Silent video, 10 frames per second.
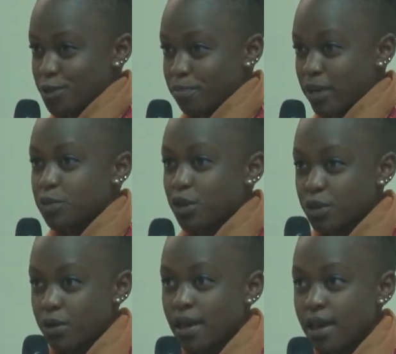But when
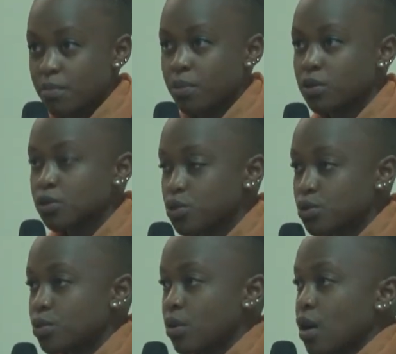you're able
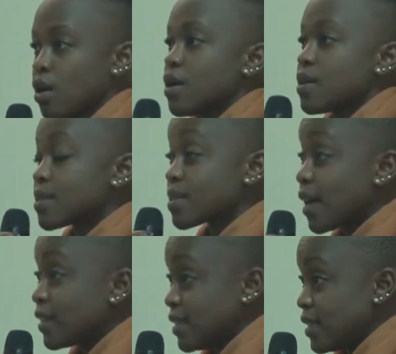to
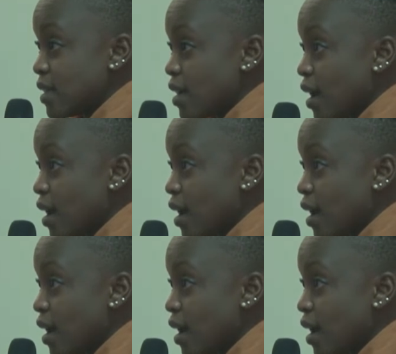study